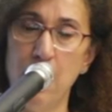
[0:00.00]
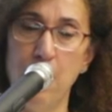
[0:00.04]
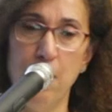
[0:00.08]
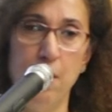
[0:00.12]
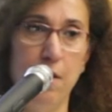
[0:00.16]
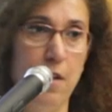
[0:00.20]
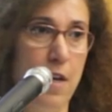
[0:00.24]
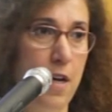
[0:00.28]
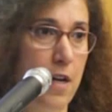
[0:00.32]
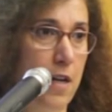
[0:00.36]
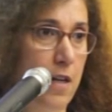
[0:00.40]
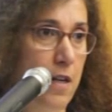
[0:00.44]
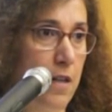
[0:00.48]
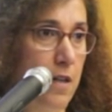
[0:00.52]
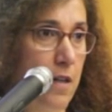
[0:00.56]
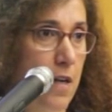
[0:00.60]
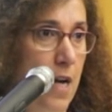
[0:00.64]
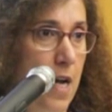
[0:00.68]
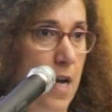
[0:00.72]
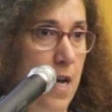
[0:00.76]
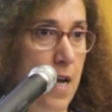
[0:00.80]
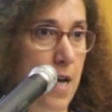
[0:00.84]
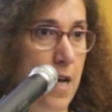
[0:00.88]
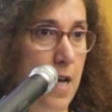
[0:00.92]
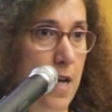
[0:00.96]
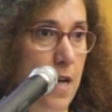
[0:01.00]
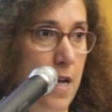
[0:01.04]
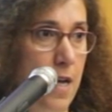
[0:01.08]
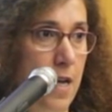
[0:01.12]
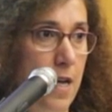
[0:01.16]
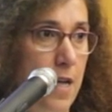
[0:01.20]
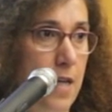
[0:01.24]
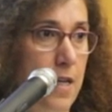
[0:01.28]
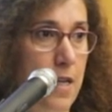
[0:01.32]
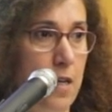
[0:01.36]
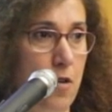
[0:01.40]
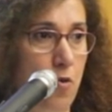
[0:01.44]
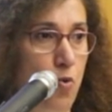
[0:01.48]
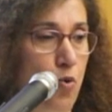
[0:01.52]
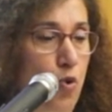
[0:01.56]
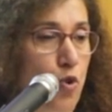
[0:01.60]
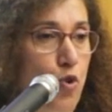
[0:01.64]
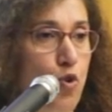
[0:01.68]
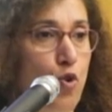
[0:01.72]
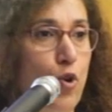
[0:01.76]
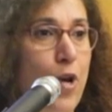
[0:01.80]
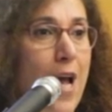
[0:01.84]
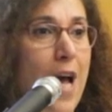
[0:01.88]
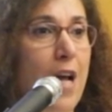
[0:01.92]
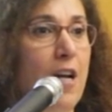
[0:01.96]
There, uh, you,
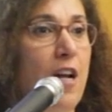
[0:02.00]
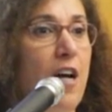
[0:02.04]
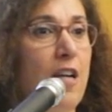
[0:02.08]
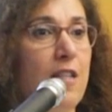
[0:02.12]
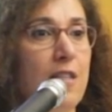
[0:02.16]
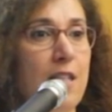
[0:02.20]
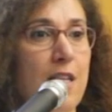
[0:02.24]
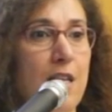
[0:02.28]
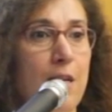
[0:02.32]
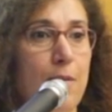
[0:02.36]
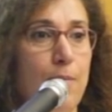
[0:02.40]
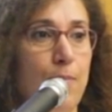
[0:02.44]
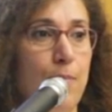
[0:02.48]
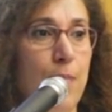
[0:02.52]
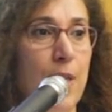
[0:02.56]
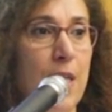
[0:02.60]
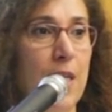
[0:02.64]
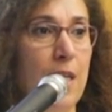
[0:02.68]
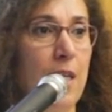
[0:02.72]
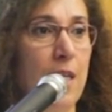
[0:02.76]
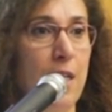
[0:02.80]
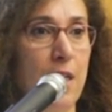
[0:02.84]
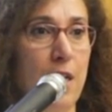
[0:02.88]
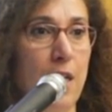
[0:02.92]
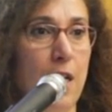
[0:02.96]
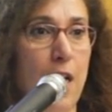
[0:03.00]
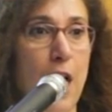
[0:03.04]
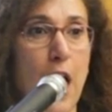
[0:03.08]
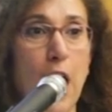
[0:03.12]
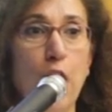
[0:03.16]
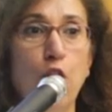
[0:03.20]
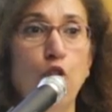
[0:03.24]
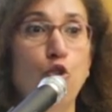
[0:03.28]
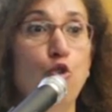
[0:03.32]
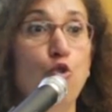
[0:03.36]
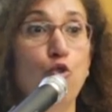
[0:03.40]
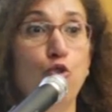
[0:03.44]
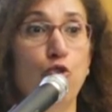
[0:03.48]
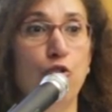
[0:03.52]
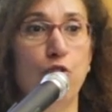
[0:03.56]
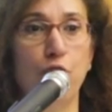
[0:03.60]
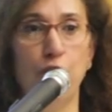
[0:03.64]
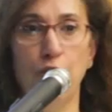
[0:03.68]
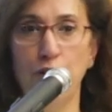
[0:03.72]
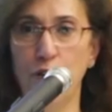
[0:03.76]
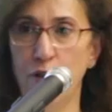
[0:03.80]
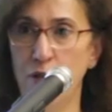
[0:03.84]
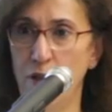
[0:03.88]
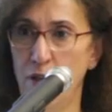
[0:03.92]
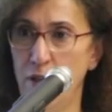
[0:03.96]
you cannot be a
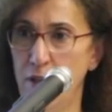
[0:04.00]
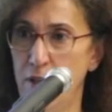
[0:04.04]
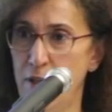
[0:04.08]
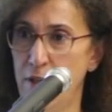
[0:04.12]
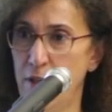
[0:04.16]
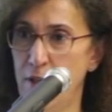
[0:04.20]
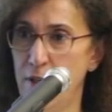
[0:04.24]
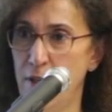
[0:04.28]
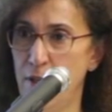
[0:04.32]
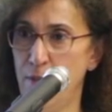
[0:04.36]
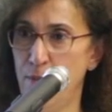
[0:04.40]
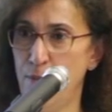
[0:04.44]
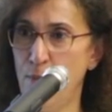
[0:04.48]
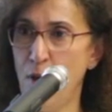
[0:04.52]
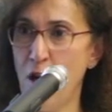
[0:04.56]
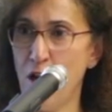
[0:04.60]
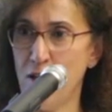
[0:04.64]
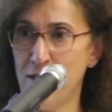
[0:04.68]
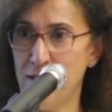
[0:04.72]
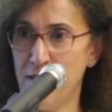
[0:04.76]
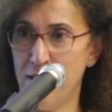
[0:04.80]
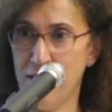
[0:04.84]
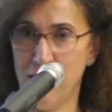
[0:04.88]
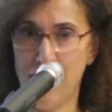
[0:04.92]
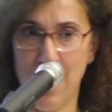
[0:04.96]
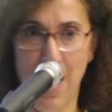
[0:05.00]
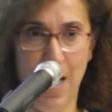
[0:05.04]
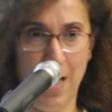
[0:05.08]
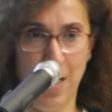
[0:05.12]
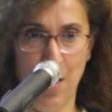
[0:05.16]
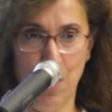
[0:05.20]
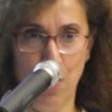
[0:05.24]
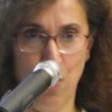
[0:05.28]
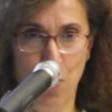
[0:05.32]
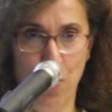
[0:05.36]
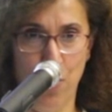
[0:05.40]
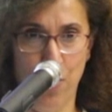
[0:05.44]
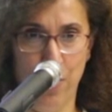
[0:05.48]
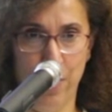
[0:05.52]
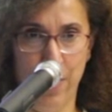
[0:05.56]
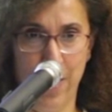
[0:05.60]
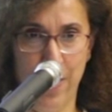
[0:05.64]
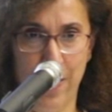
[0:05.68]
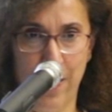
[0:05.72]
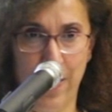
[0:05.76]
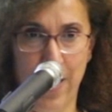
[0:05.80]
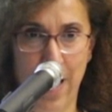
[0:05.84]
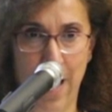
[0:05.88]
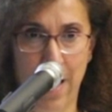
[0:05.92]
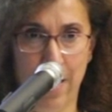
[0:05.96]
neutral person anymore
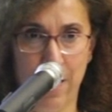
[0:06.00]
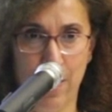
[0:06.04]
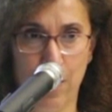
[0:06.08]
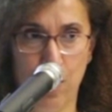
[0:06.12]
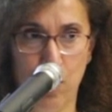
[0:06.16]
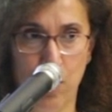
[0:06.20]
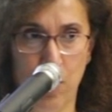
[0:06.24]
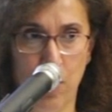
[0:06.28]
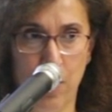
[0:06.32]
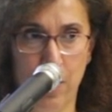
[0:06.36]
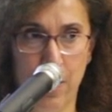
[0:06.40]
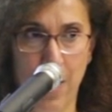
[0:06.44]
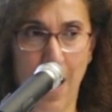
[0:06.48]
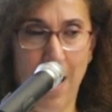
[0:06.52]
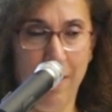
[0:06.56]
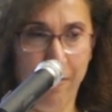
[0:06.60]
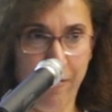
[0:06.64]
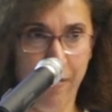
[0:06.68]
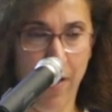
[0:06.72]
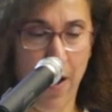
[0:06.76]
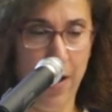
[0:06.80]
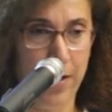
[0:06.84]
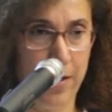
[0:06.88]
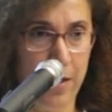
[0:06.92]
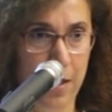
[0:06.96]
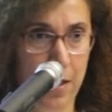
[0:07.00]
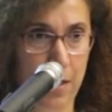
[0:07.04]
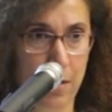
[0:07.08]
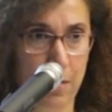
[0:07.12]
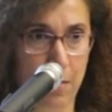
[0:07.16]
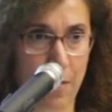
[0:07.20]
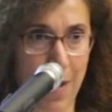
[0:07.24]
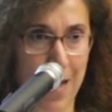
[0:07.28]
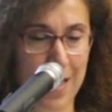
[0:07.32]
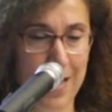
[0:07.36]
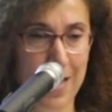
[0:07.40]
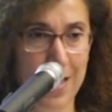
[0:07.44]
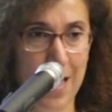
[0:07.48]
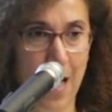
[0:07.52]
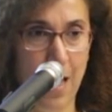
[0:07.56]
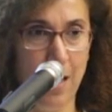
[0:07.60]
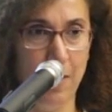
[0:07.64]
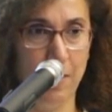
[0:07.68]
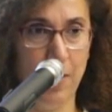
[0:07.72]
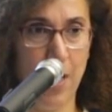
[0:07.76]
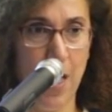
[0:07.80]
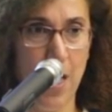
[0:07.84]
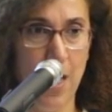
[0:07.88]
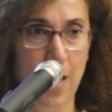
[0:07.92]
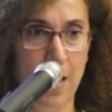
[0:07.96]
in the Arab world. I find it myself
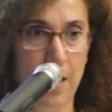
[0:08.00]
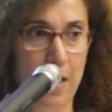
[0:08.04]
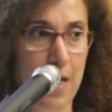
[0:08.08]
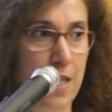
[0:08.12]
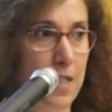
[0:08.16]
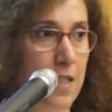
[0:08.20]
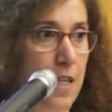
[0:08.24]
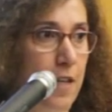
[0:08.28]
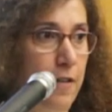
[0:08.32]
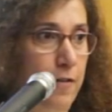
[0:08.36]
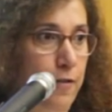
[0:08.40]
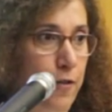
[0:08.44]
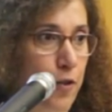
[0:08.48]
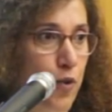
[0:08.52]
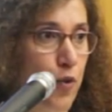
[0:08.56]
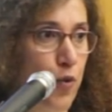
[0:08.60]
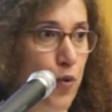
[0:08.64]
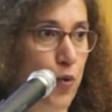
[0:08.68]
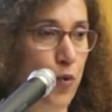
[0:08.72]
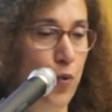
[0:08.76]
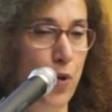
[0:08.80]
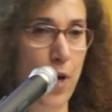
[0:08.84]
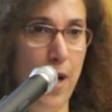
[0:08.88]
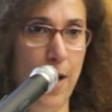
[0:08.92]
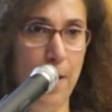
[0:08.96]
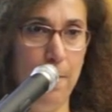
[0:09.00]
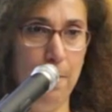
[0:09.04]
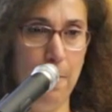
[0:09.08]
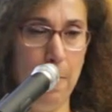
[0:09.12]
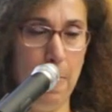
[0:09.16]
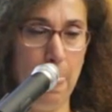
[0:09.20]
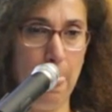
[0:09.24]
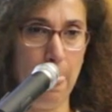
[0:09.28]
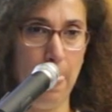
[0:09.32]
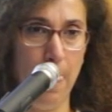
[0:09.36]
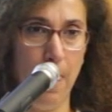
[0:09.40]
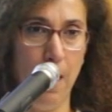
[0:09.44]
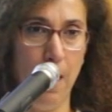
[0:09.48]
that if you um,